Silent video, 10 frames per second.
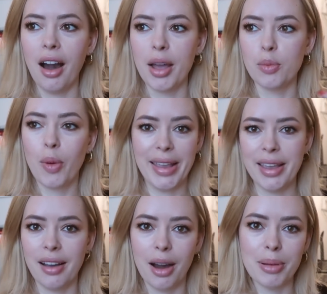I'm
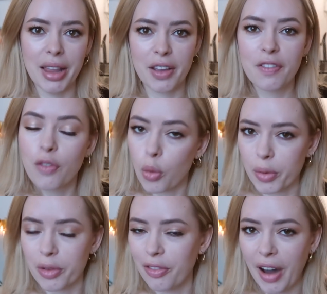waking up at like
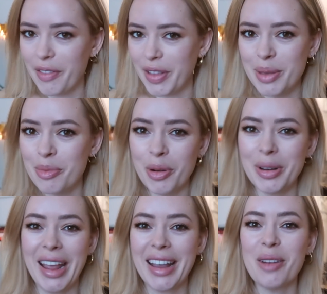4 or 5 in the
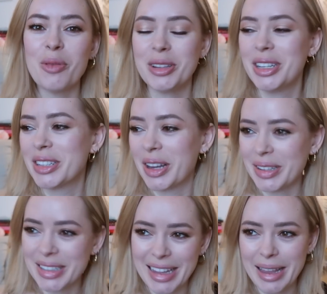morning and wanting to go
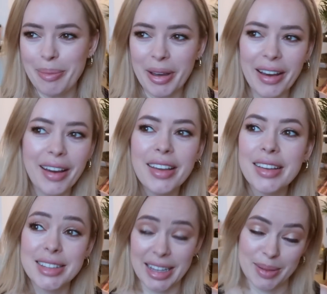to sleep at
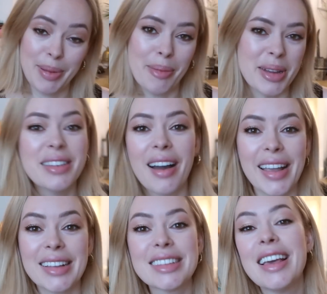6 p.m. at
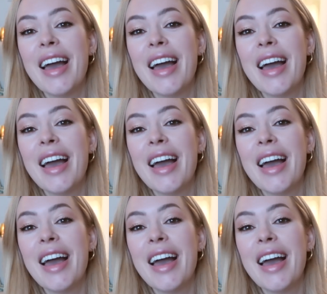night.